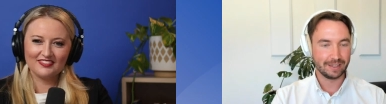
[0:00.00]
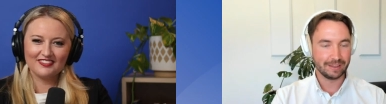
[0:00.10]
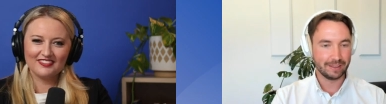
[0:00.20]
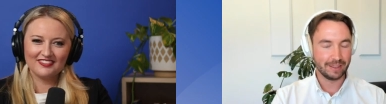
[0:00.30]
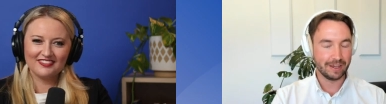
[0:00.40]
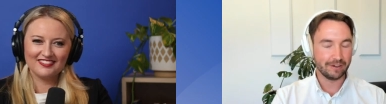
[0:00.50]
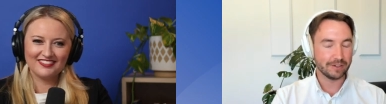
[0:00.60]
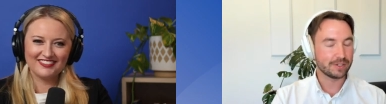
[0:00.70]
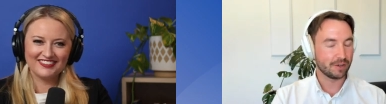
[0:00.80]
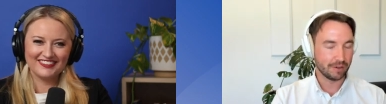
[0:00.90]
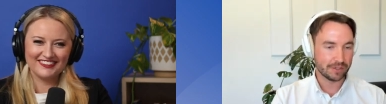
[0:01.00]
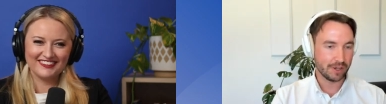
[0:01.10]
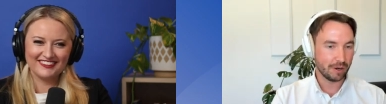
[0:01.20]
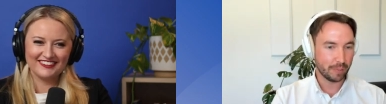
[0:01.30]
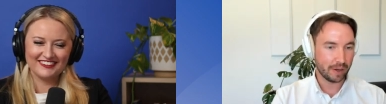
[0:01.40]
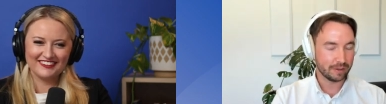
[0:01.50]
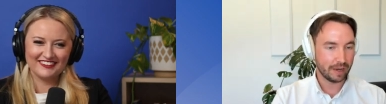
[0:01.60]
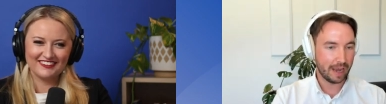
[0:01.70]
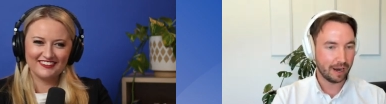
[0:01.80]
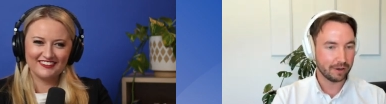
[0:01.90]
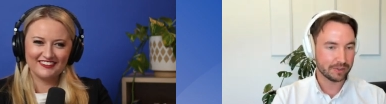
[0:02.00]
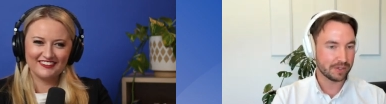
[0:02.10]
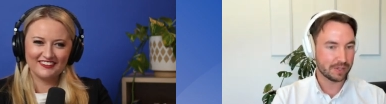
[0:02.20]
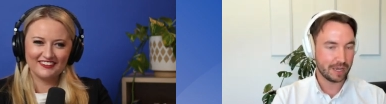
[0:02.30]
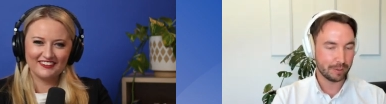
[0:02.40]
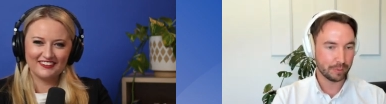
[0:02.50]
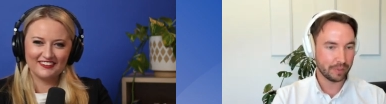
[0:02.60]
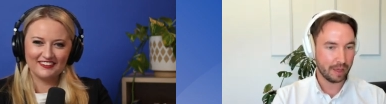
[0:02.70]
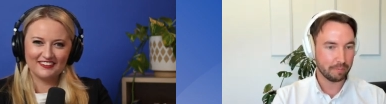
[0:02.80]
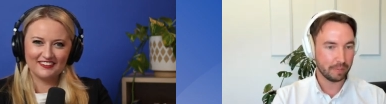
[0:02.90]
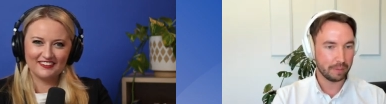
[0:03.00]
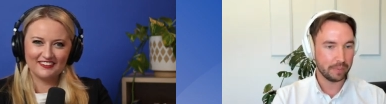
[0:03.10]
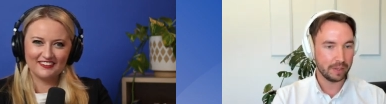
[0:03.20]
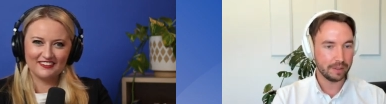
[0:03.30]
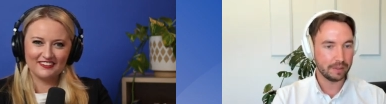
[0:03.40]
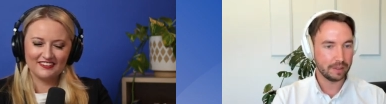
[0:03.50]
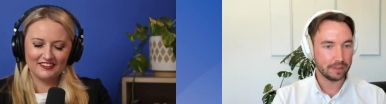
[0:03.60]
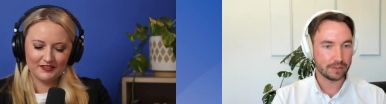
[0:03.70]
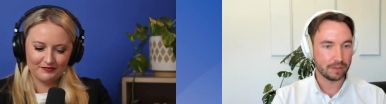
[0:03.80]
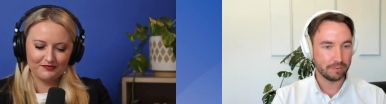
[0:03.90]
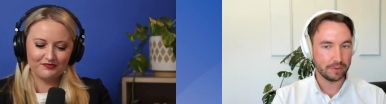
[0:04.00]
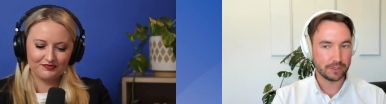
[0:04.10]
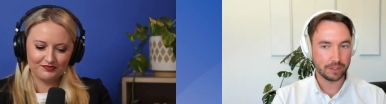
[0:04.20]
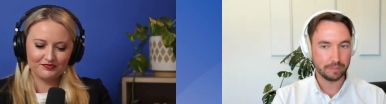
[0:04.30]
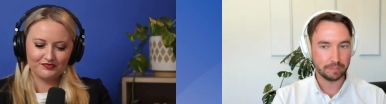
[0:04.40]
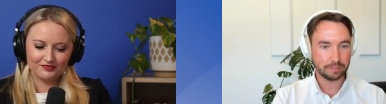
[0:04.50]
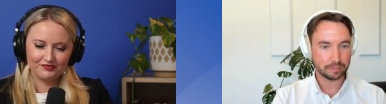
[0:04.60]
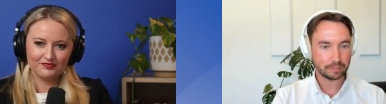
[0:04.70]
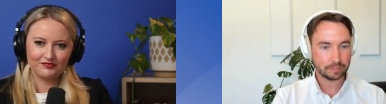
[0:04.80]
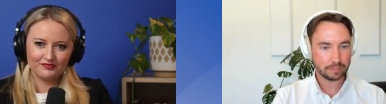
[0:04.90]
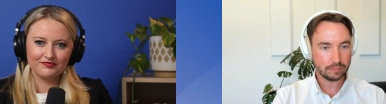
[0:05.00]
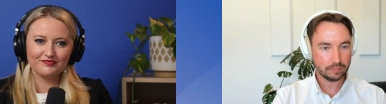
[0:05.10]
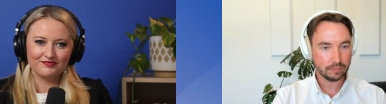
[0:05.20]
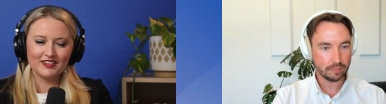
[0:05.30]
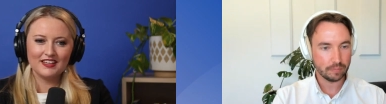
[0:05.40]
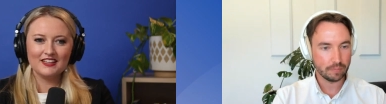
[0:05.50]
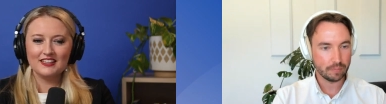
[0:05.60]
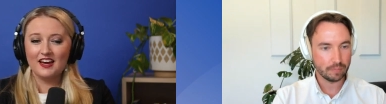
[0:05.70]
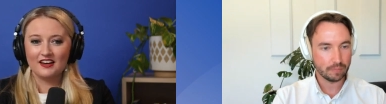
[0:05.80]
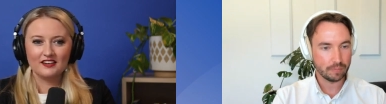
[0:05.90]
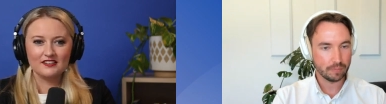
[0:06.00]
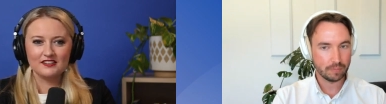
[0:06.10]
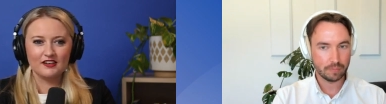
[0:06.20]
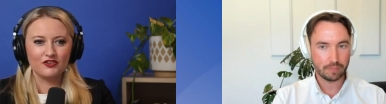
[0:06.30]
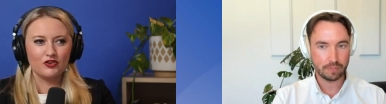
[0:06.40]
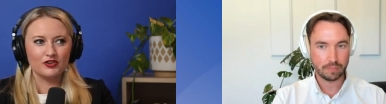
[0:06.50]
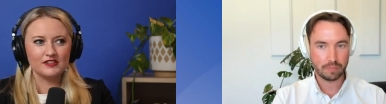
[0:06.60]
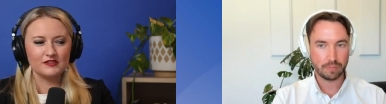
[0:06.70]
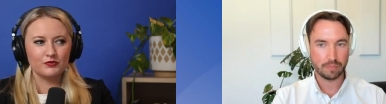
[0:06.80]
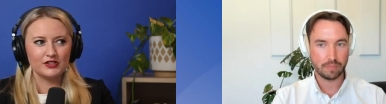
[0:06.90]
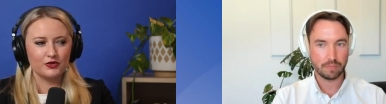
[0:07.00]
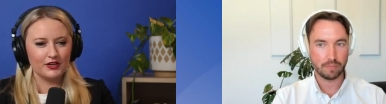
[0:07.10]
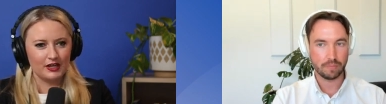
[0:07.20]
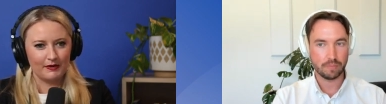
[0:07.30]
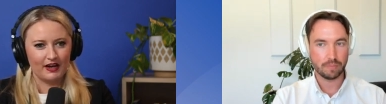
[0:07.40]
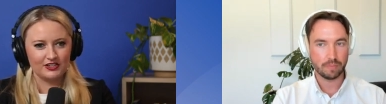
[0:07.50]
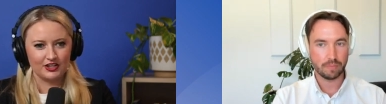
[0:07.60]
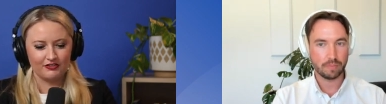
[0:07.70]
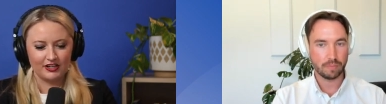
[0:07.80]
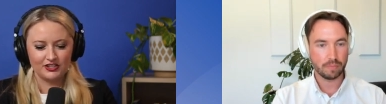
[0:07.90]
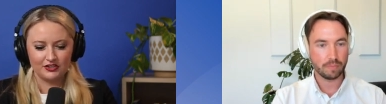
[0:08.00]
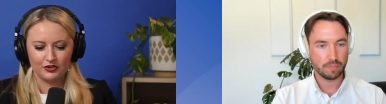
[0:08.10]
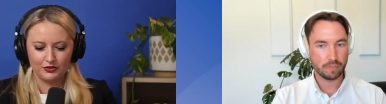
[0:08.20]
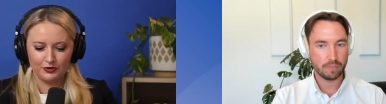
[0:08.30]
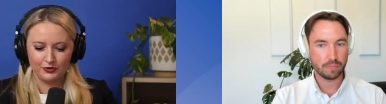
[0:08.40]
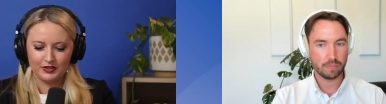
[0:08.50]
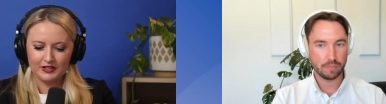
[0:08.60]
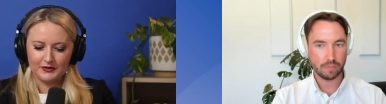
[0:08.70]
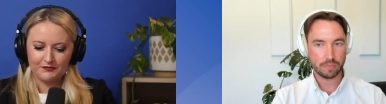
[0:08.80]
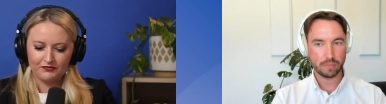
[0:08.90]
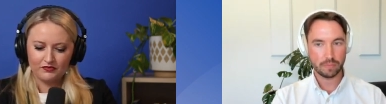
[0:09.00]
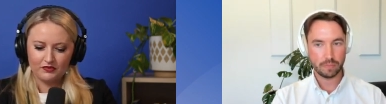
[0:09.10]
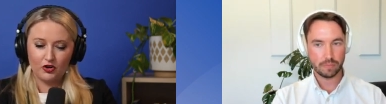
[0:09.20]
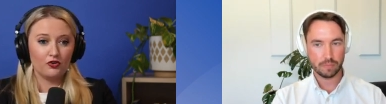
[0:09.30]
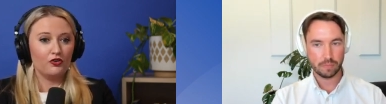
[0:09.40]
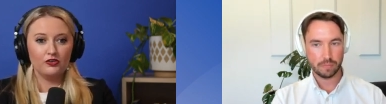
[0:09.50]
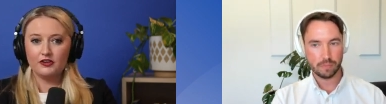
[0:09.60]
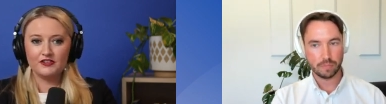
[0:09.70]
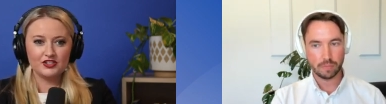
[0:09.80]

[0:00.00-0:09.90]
Speaker 1: there is a concern about how sustainable that might be into the future.
Speaker 2: Yeah, because of course we're talking about a generation who, not all of this